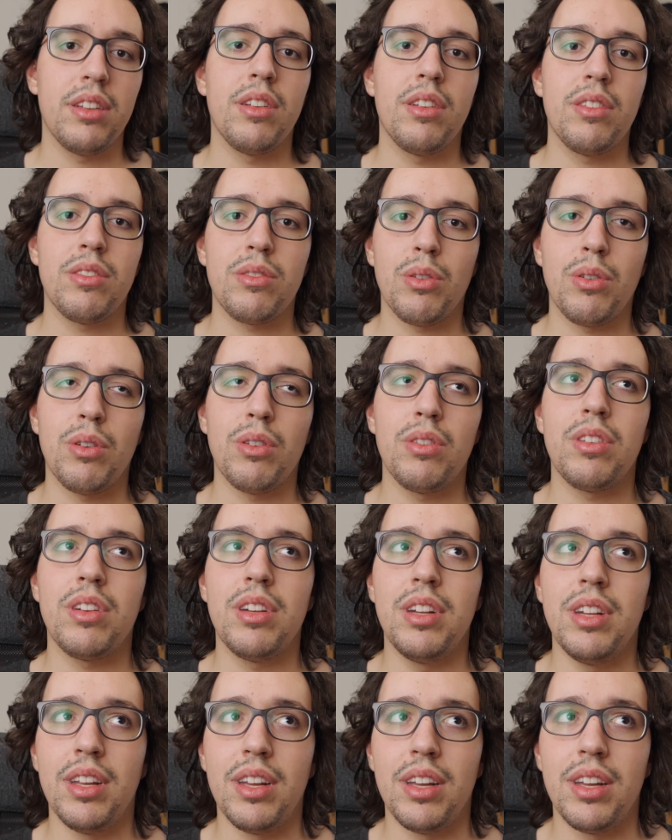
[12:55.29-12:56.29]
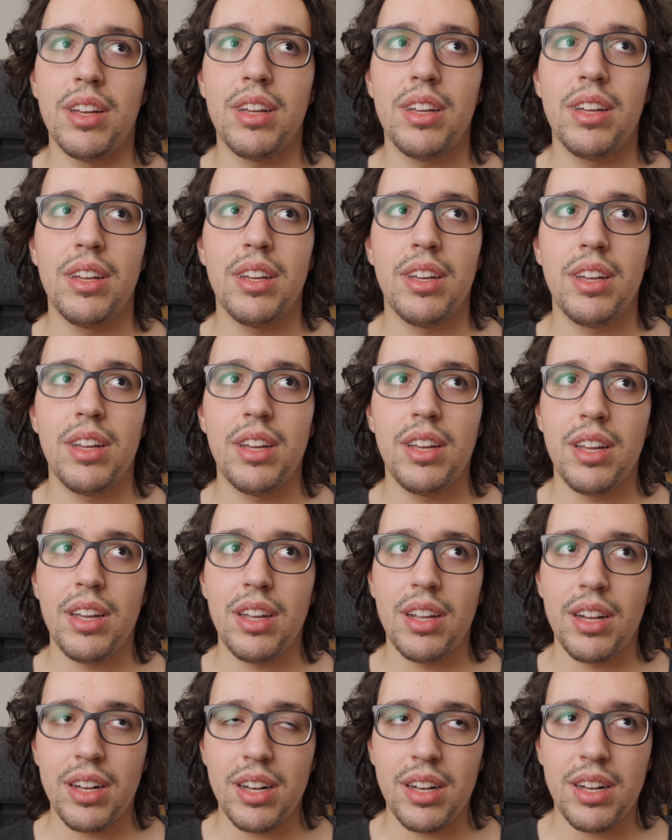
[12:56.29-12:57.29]
So
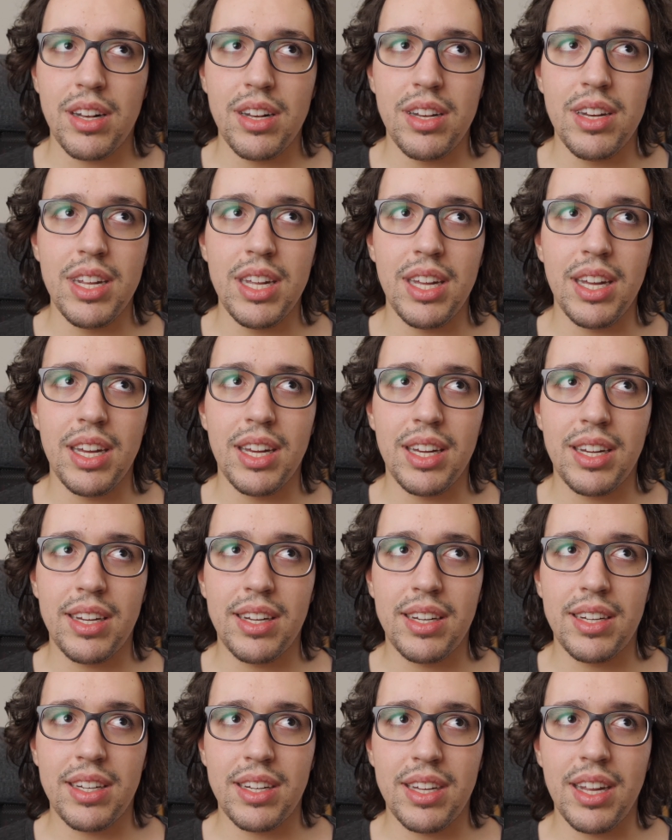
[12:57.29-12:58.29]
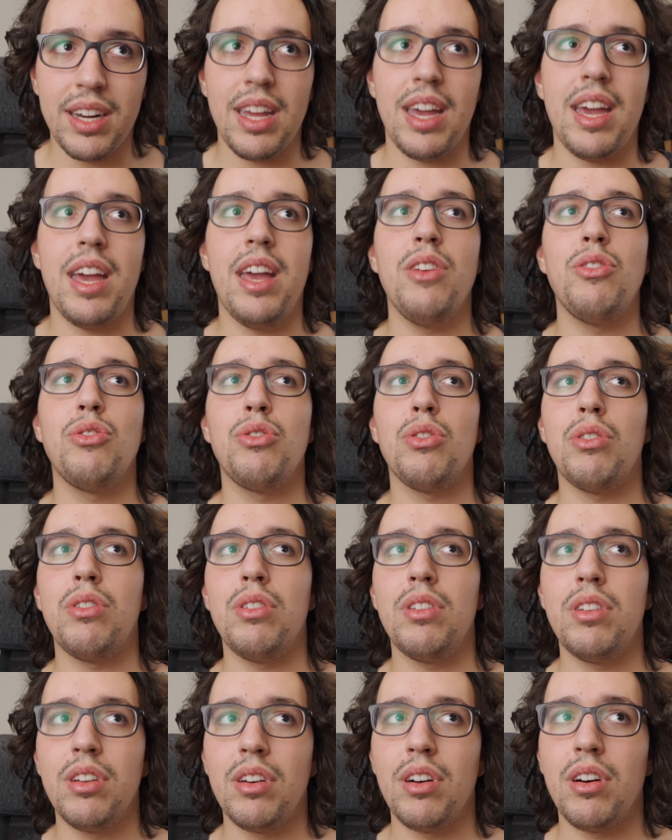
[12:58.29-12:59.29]
the
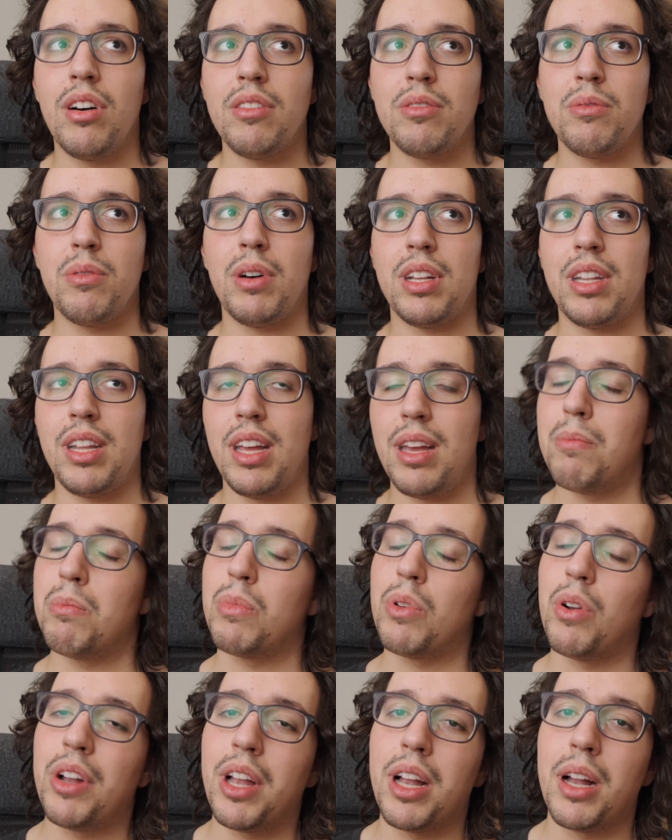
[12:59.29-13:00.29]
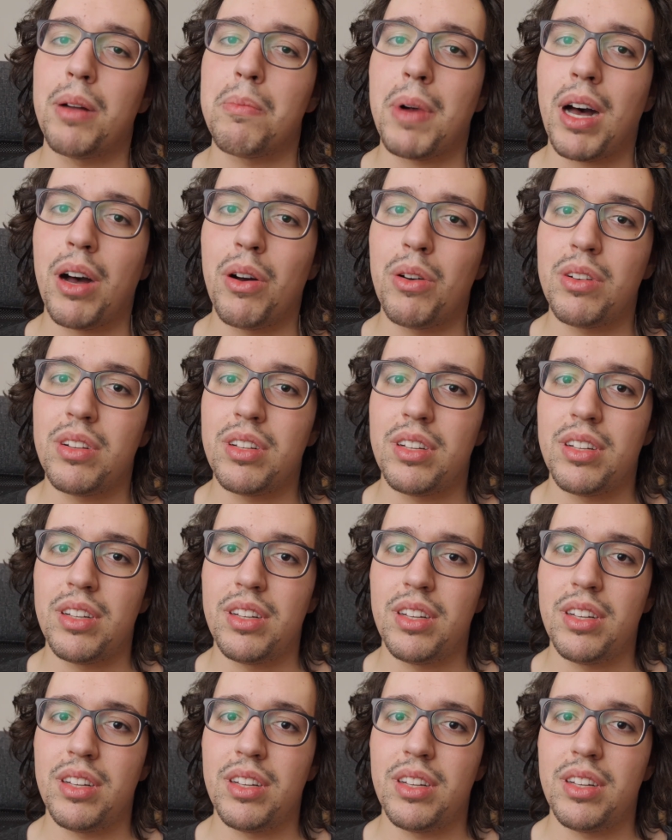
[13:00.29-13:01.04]
creation of what I am talking about,